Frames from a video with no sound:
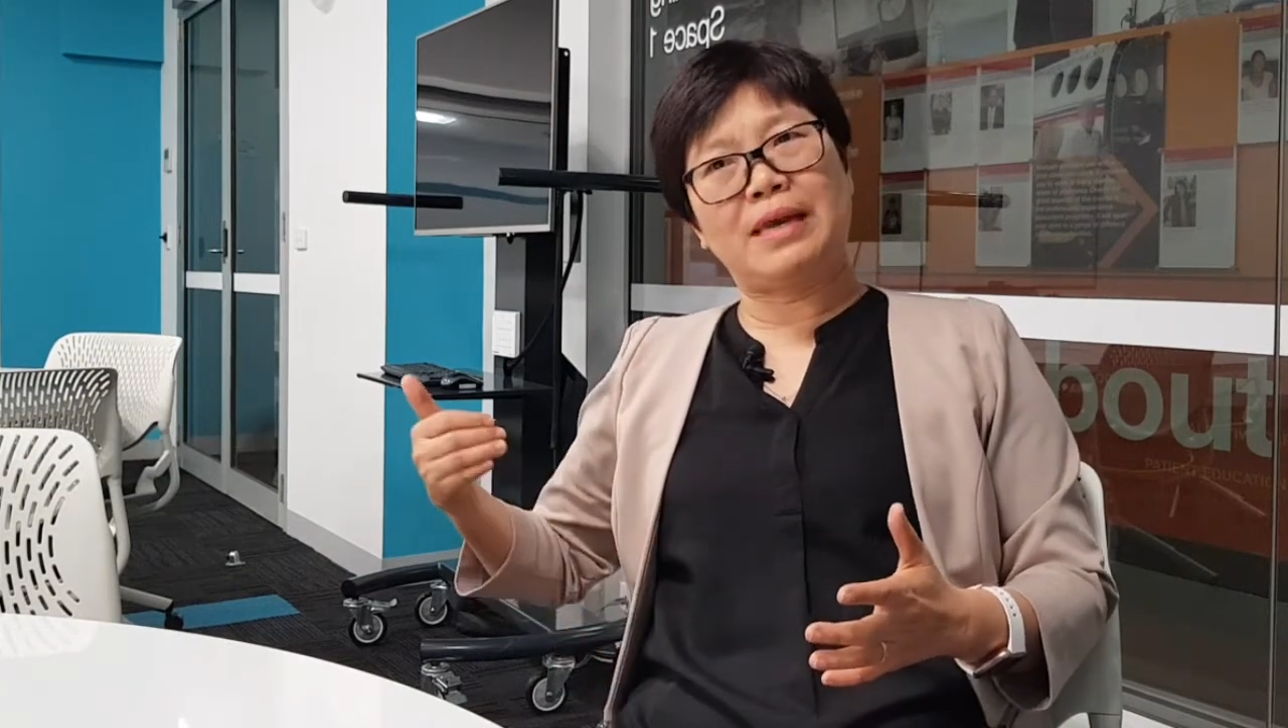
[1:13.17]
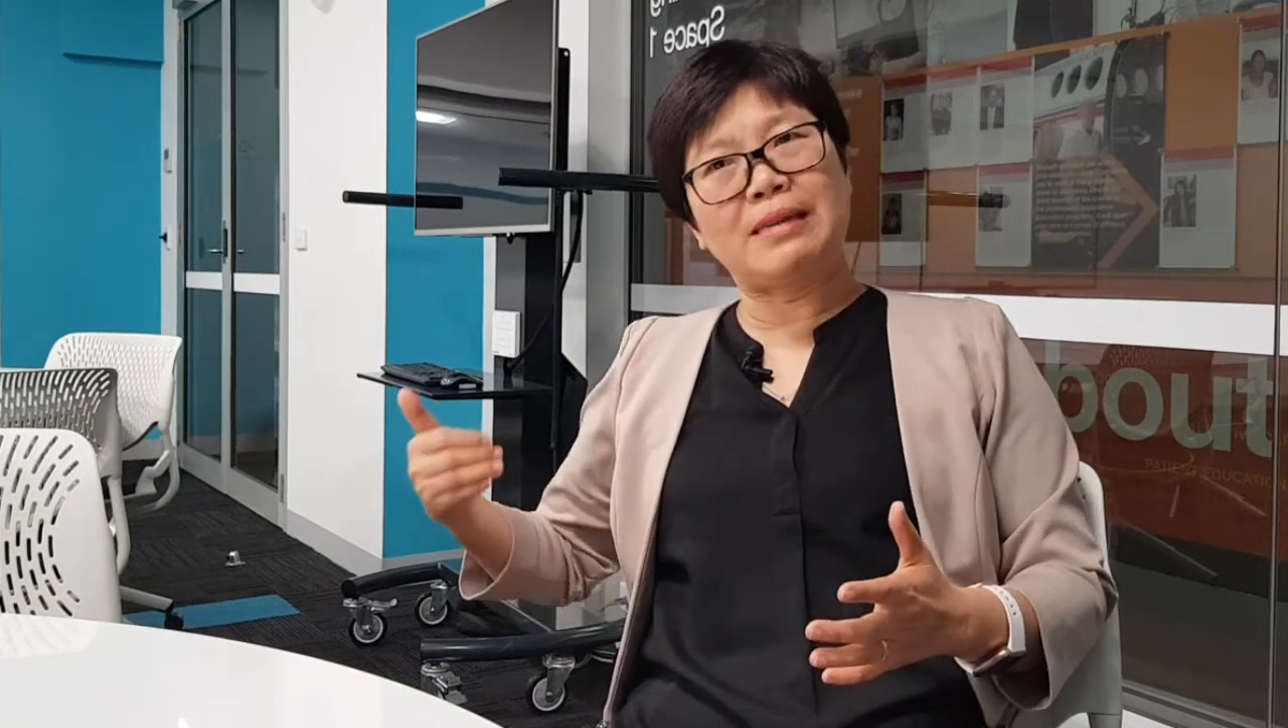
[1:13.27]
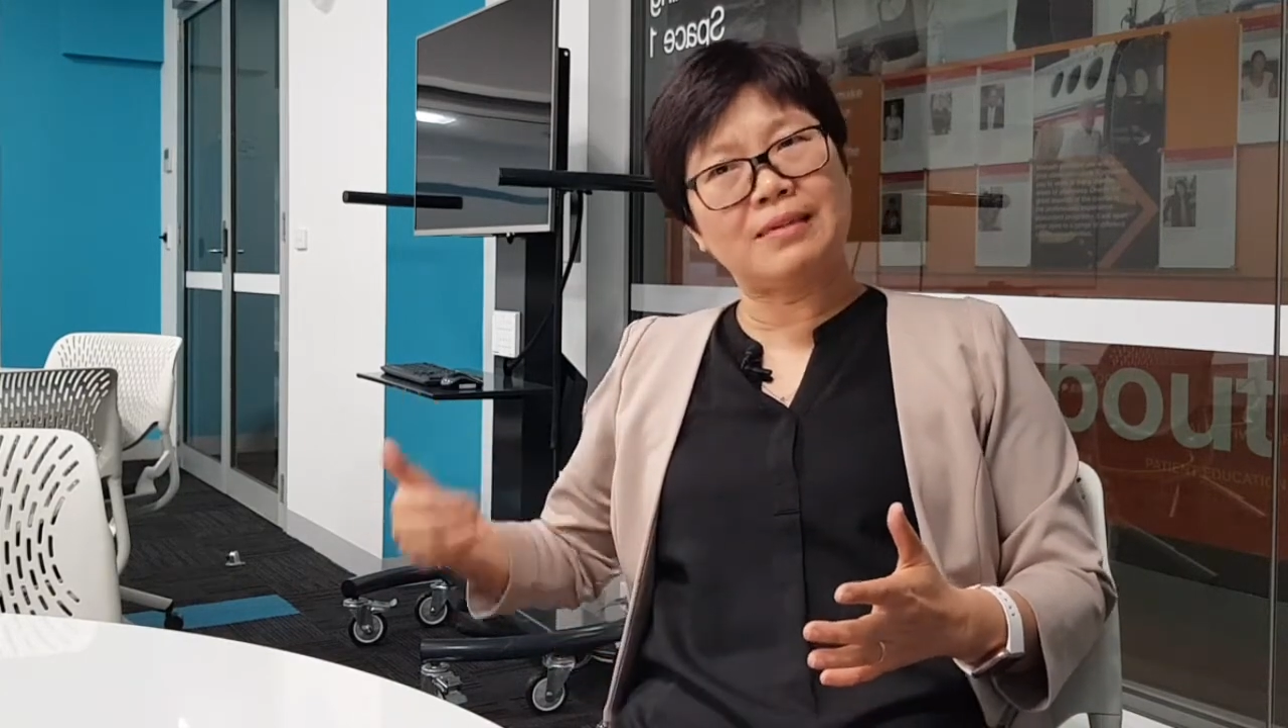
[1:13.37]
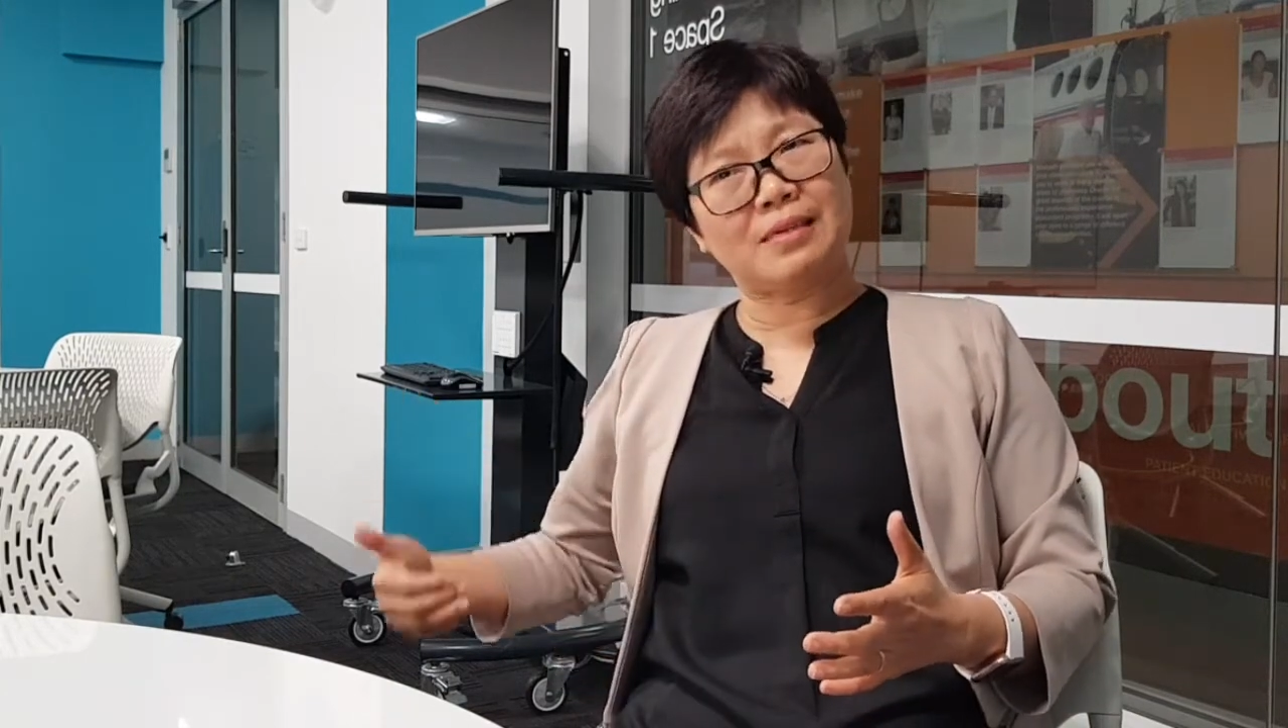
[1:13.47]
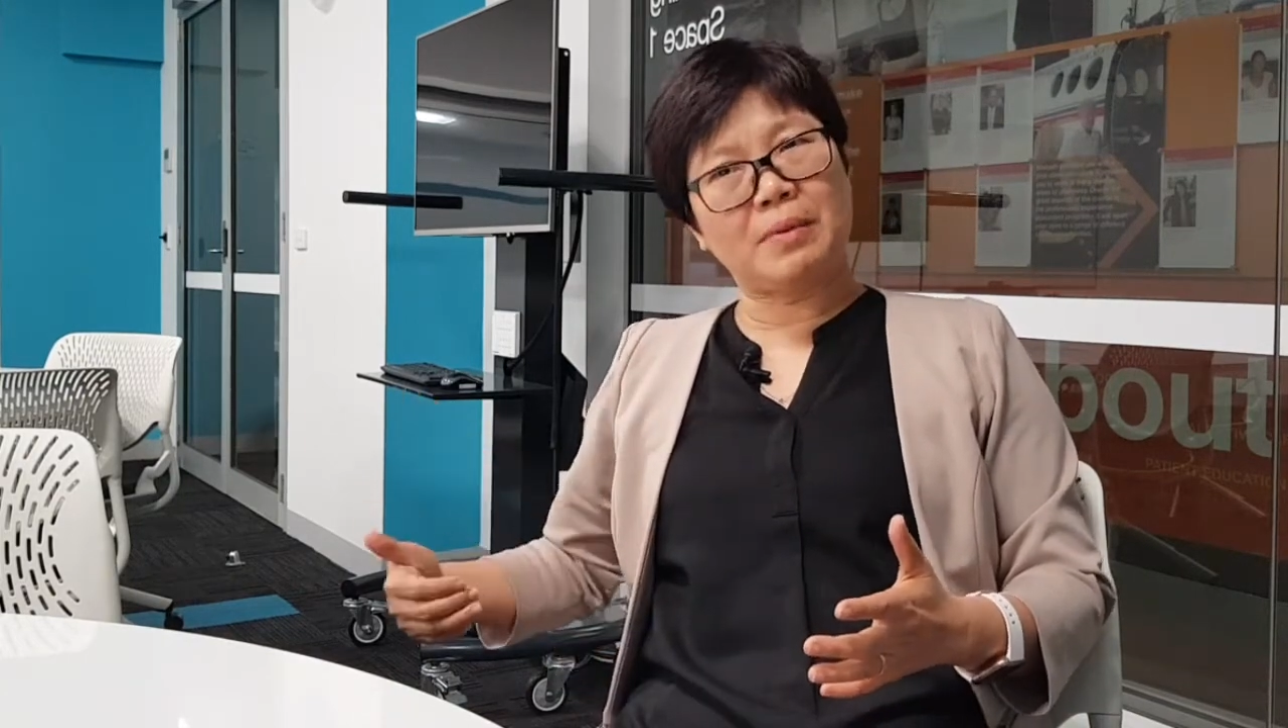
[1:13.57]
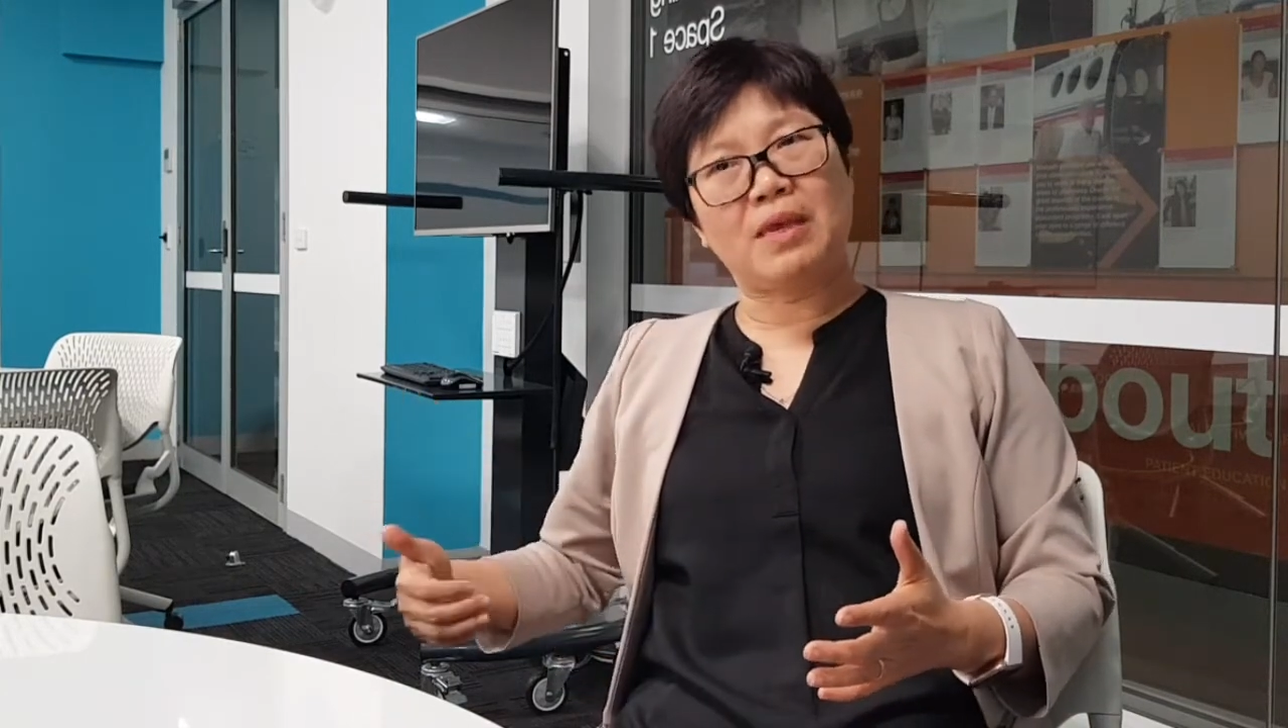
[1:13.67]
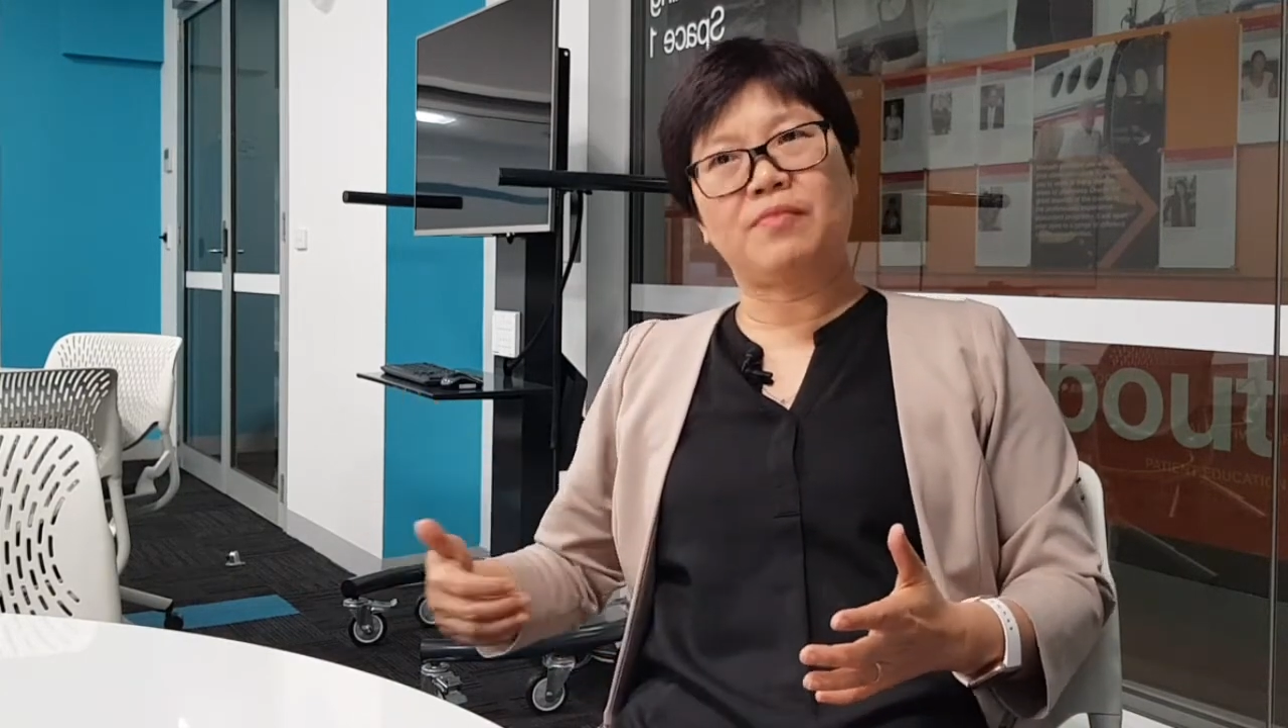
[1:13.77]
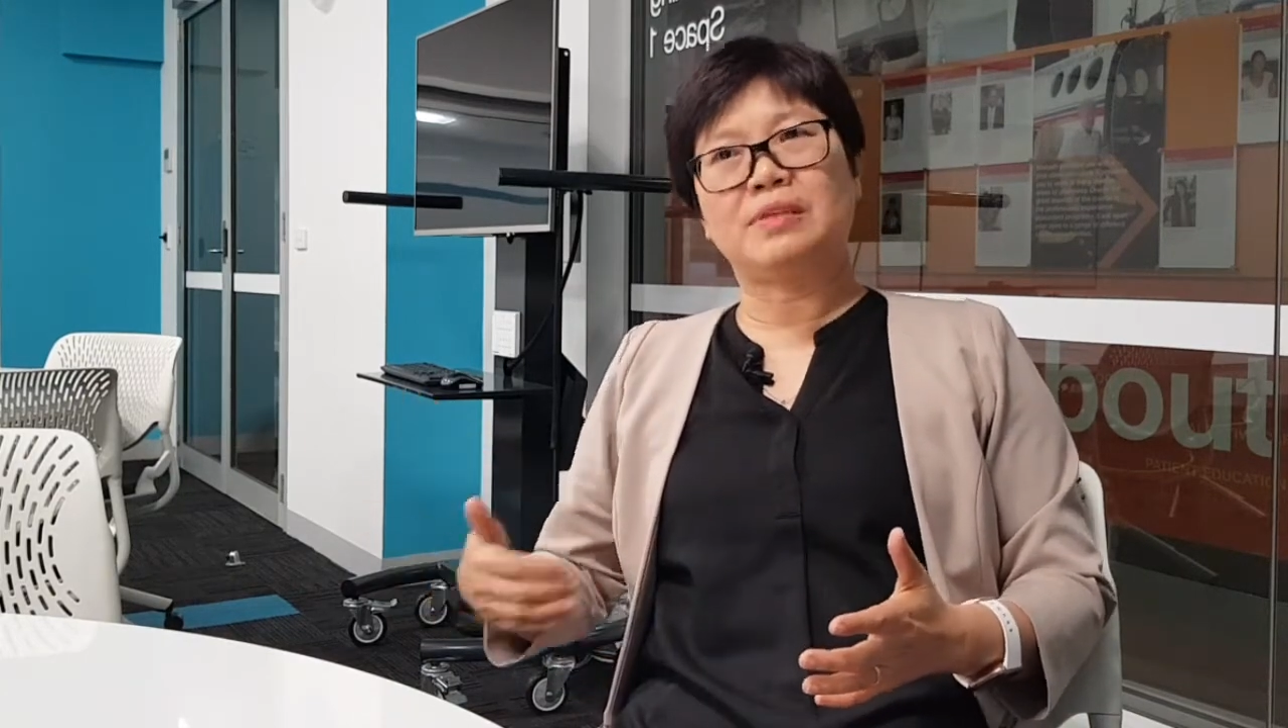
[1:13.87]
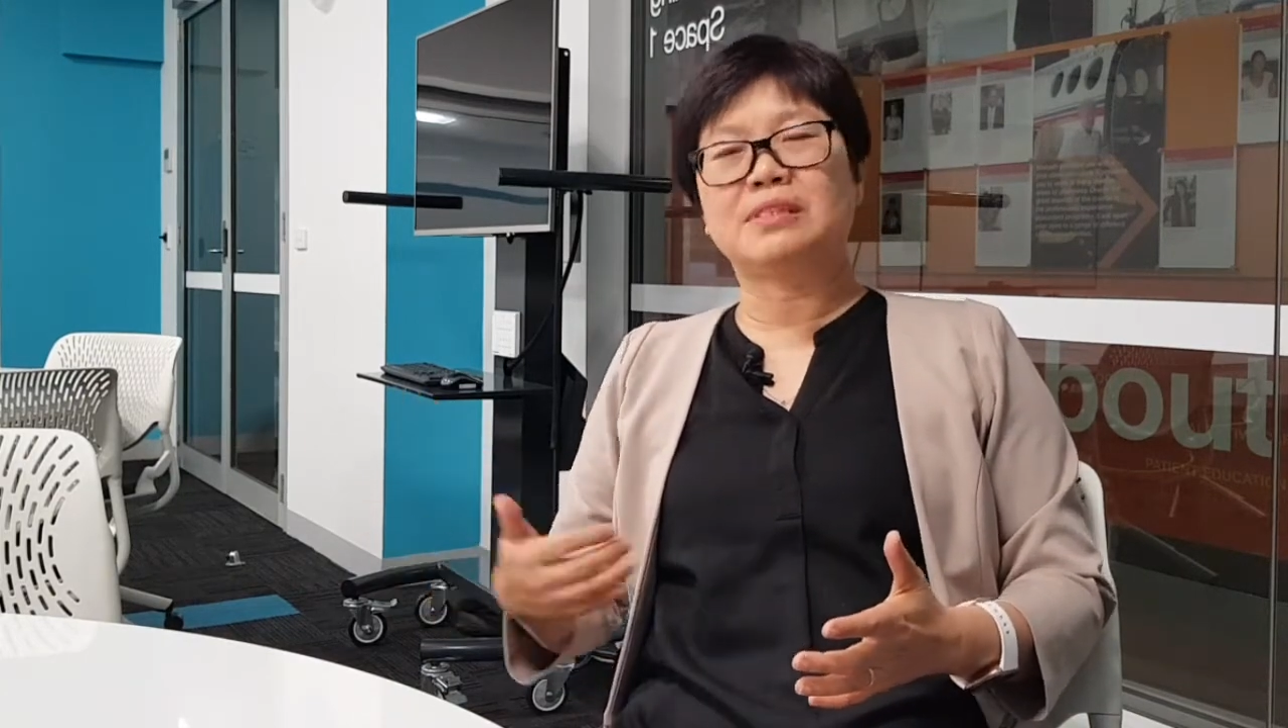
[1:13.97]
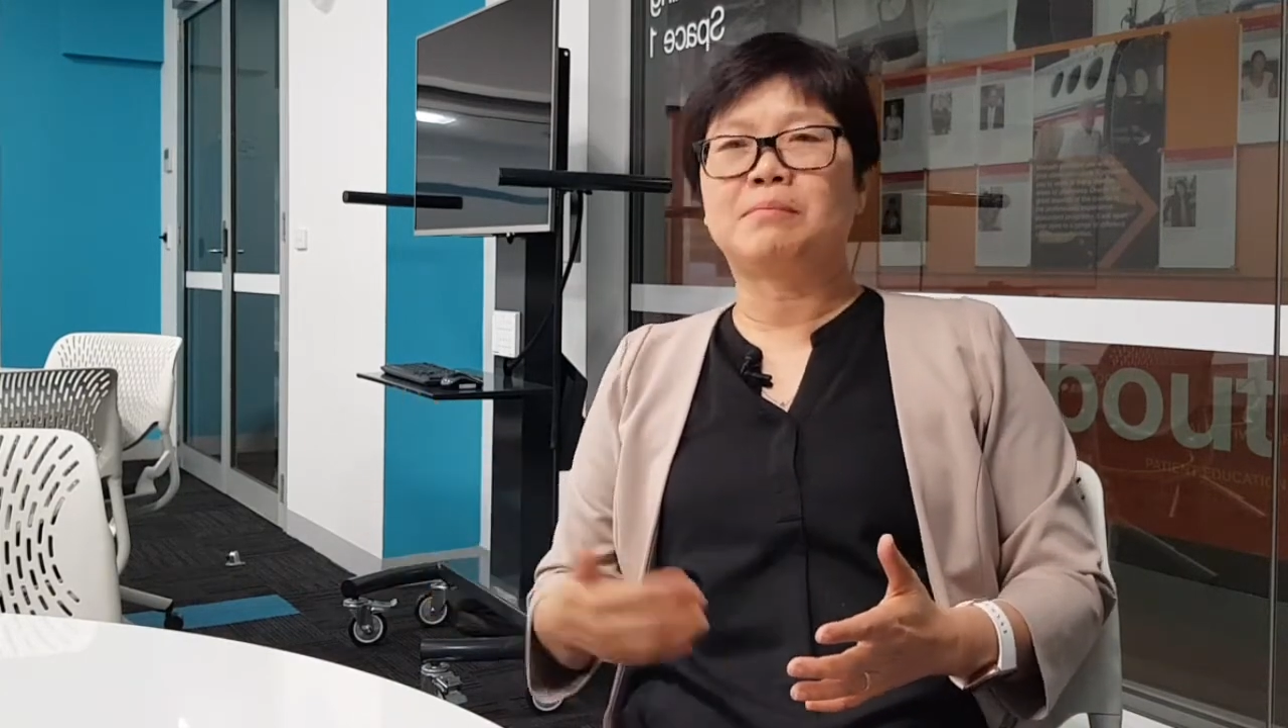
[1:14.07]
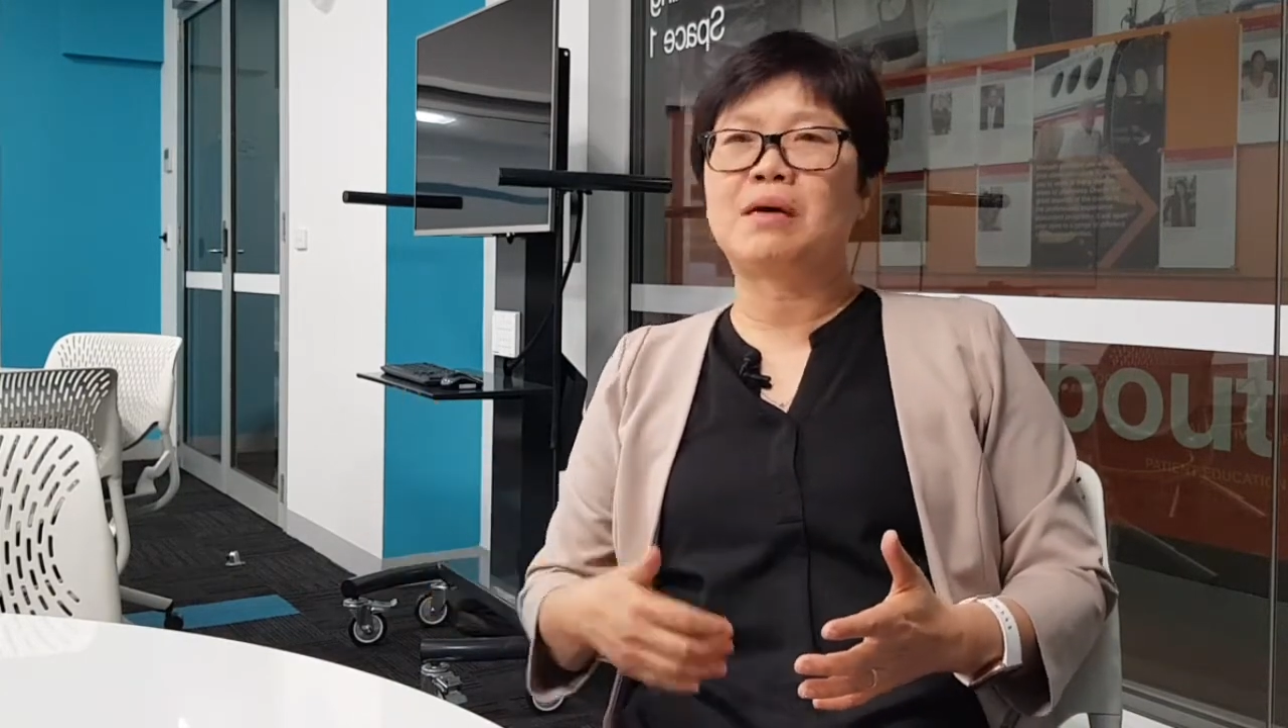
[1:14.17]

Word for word: end up having some